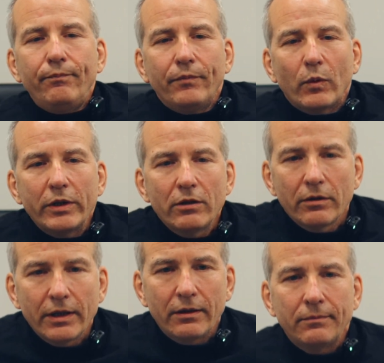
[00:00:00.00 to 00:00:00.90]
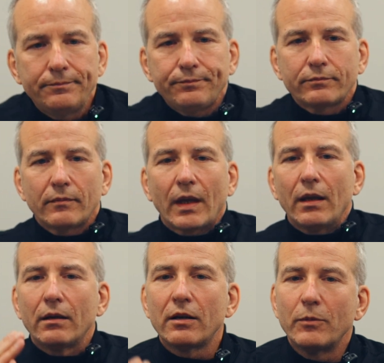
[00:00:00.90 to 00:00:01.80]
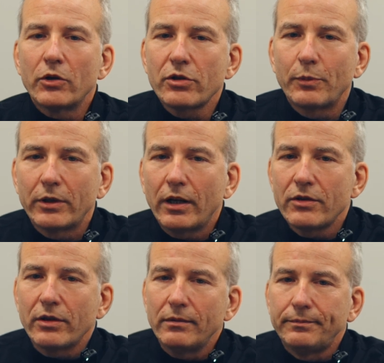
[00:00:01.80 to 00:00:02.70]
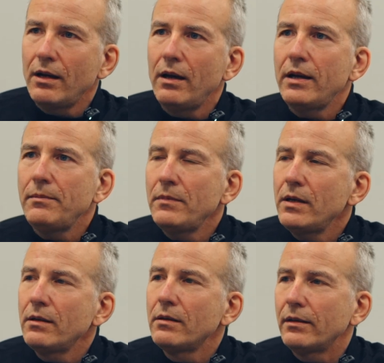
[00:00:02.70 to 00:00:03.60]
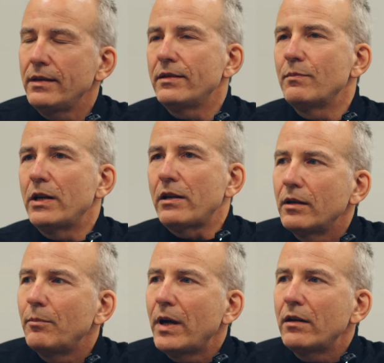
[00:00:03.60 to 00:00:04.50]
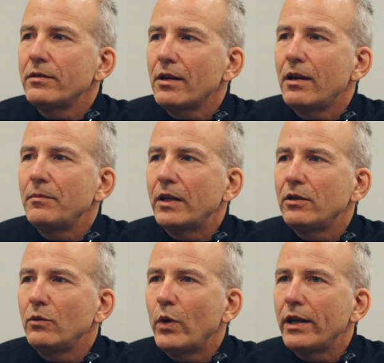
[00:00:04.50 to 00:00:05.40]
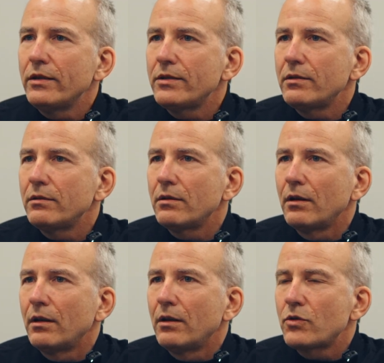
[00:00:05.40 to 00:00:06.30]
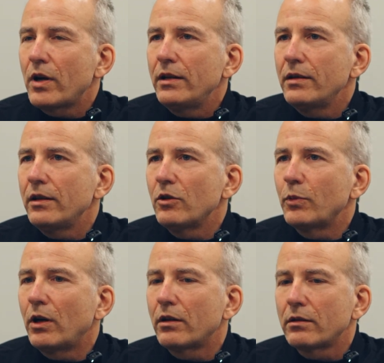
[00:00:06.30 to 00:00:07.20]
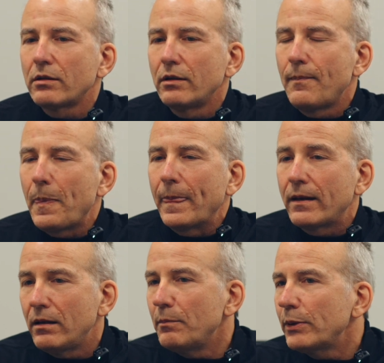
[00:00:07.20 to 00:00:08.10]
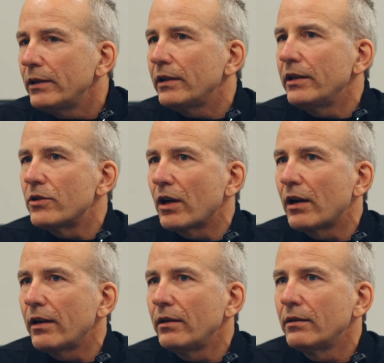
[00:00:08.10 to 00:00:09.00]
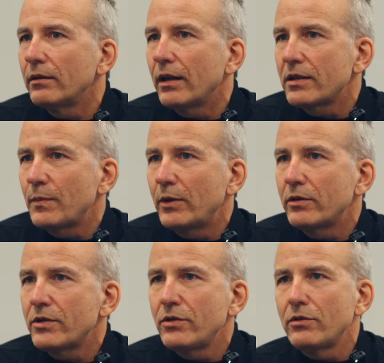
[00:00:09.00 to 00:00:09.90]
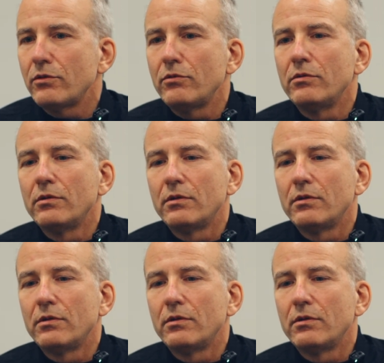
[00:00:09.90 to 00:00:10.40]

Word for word: when you're in commercial production, time is money. The amount of time that you waste trying to get your product completely dry as opposed to